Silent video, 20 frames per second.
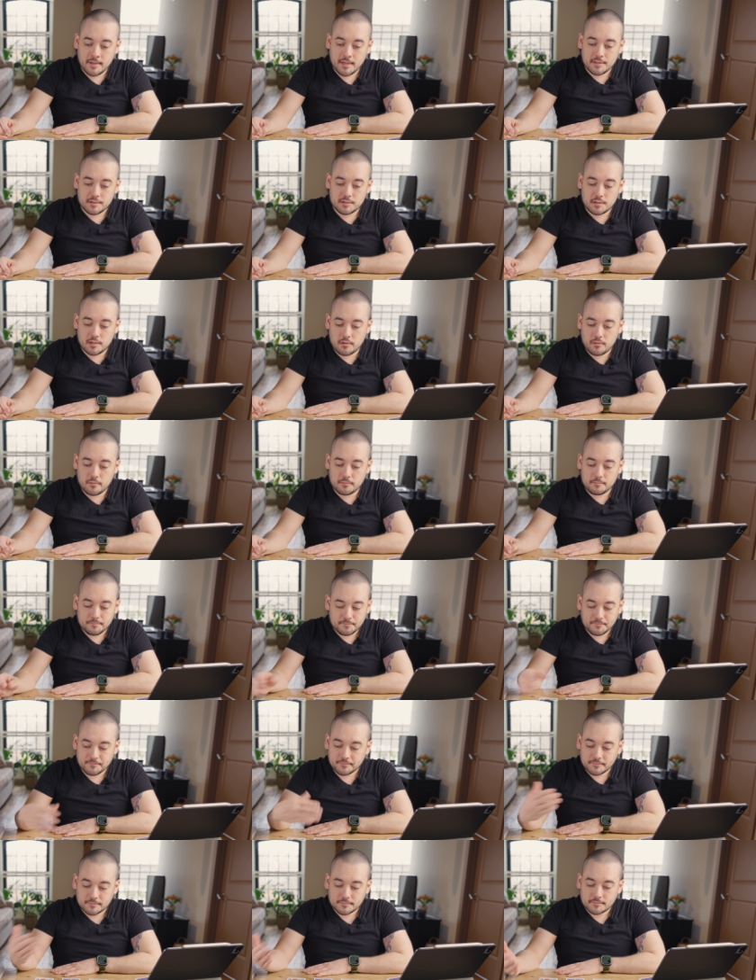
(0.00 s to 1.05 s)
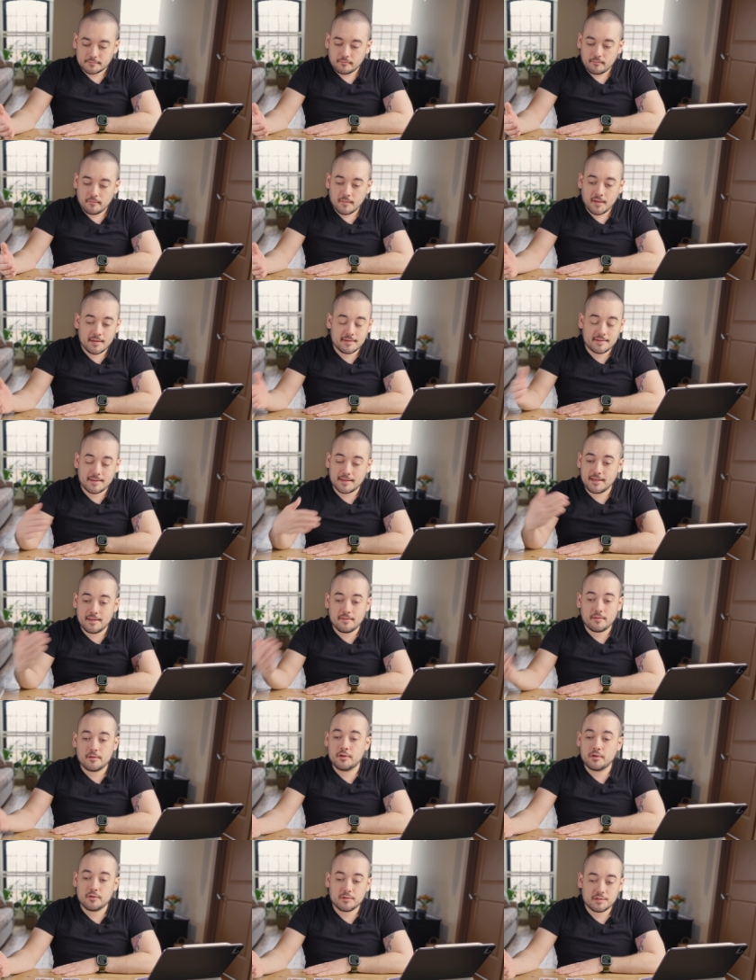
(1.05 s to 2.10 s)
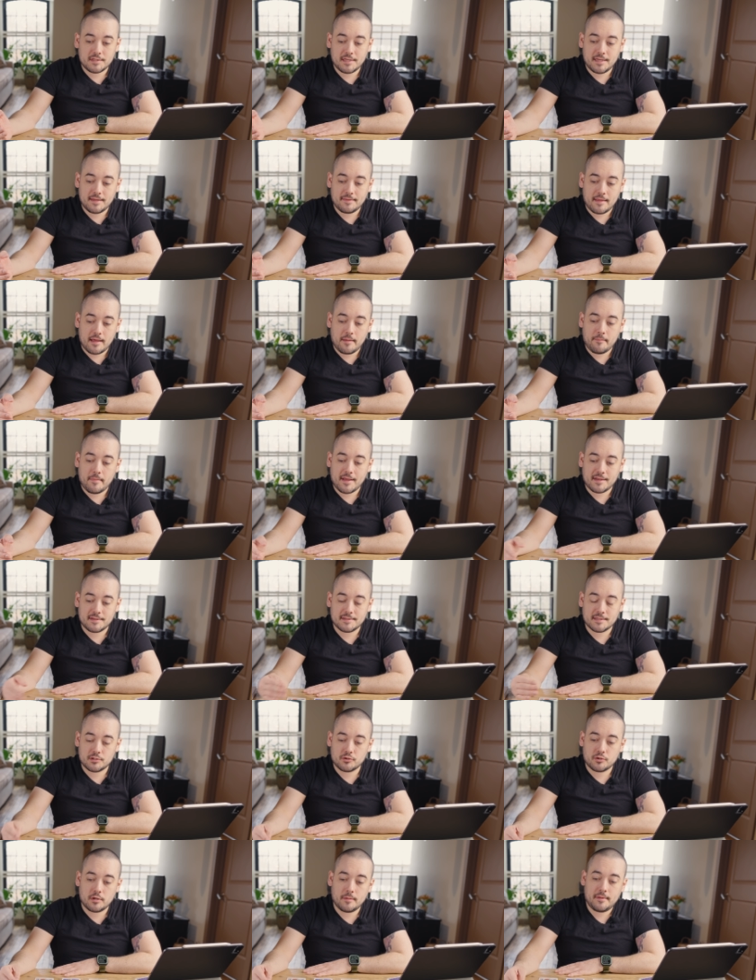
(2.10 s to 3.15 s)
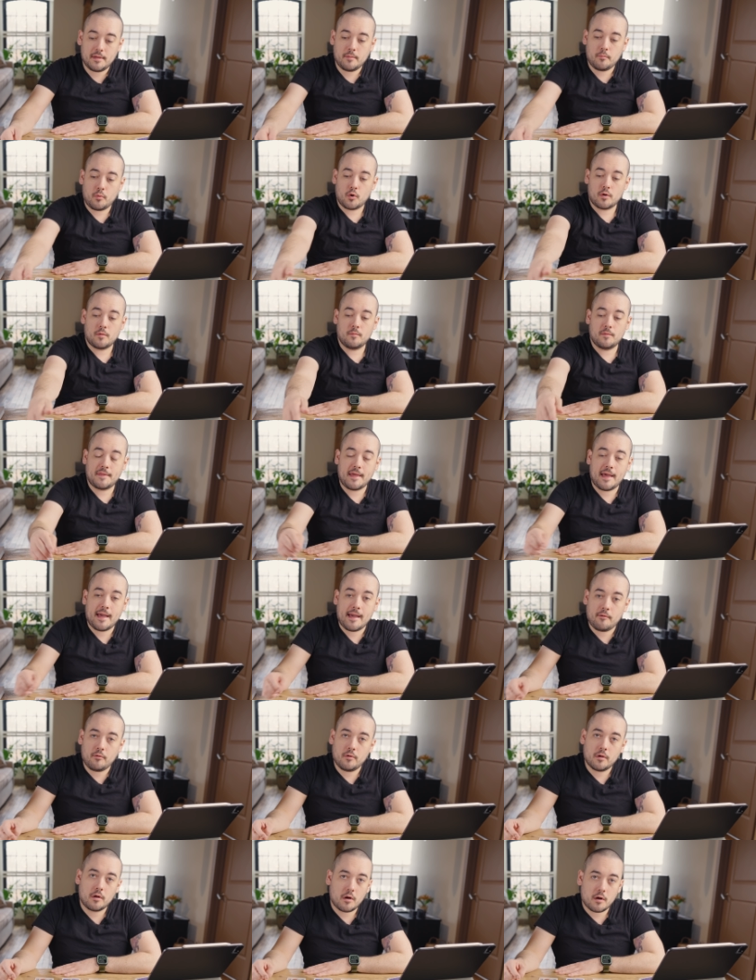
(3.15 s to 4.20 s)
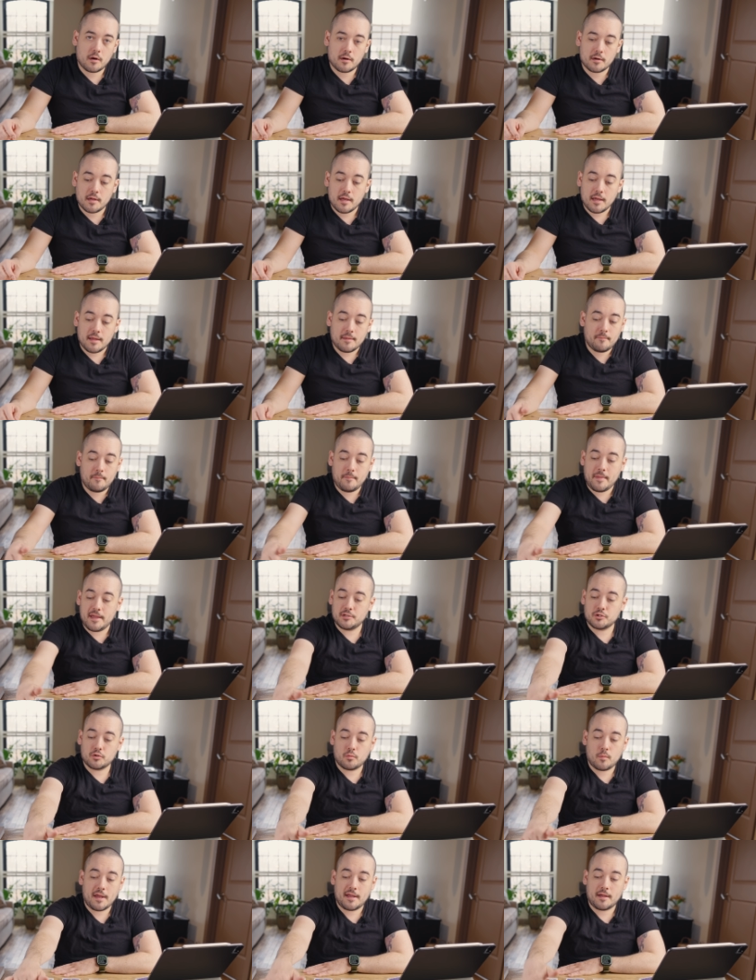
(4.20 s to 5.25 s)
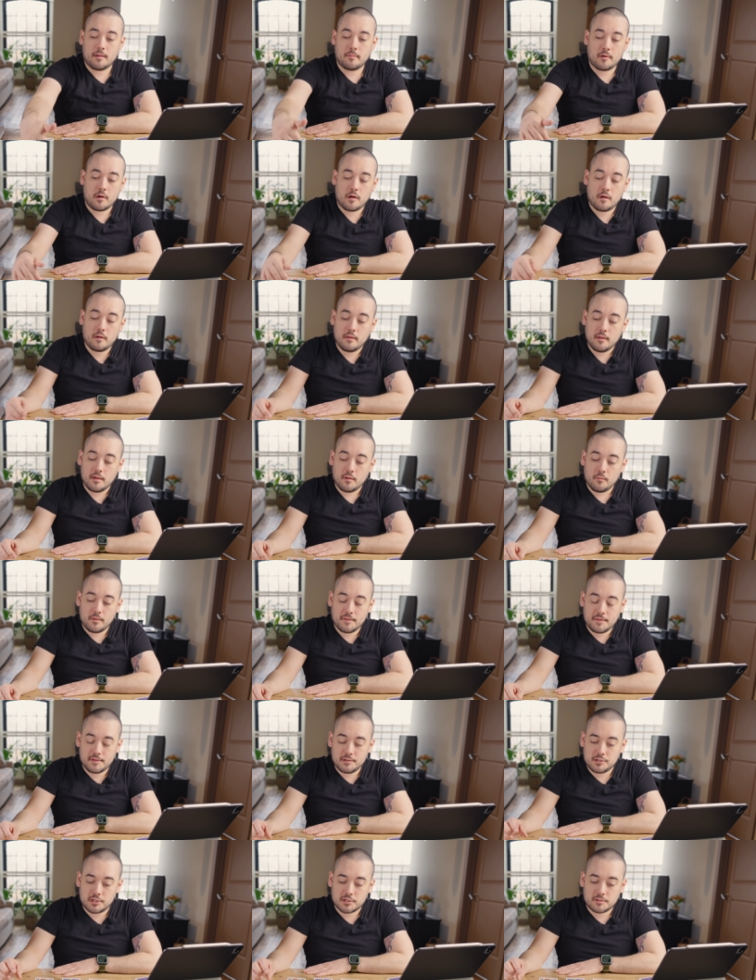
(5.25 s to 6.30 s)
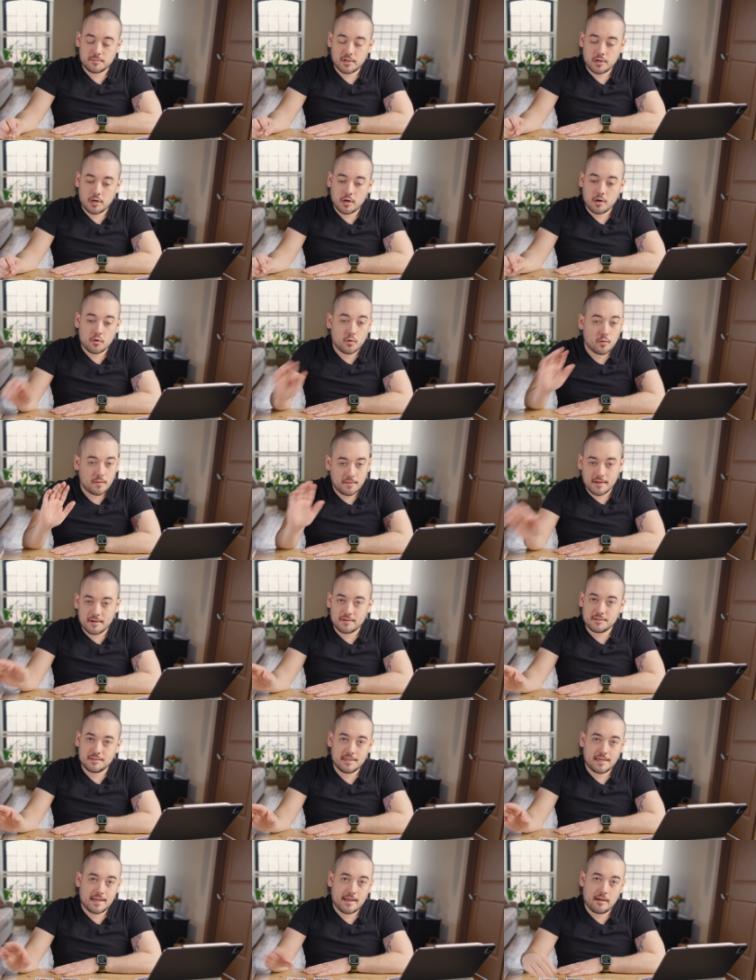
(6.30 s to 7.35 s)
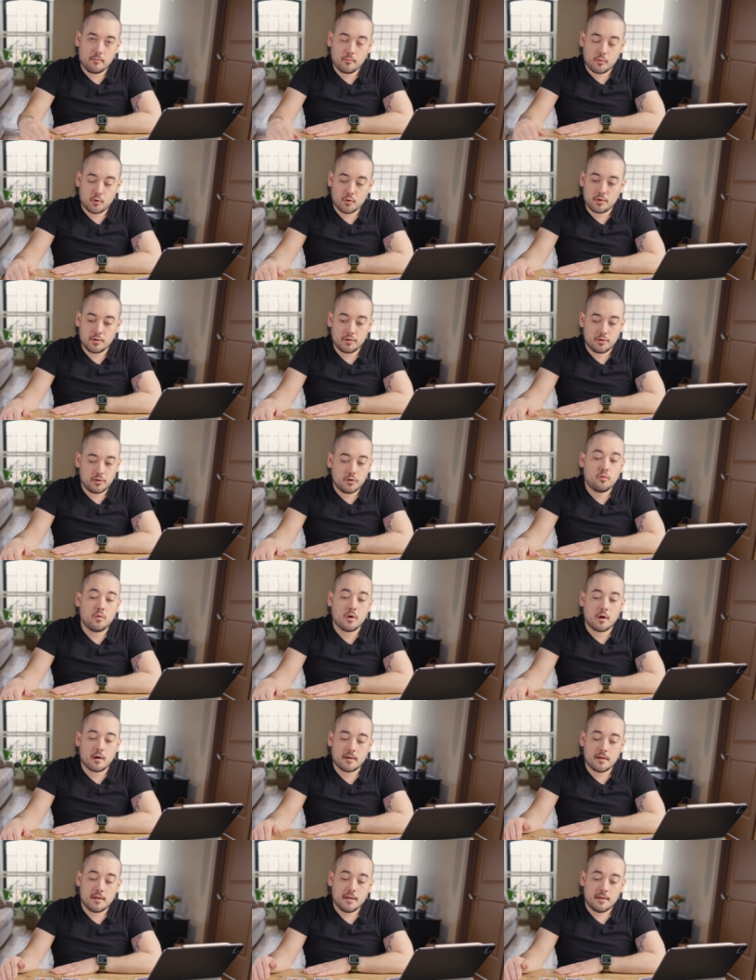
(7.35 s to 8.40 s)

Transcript: So it's like either you're seeing them as extremely important with that owl card, major wake-up call with the Judgment card, or they're seeing how important you are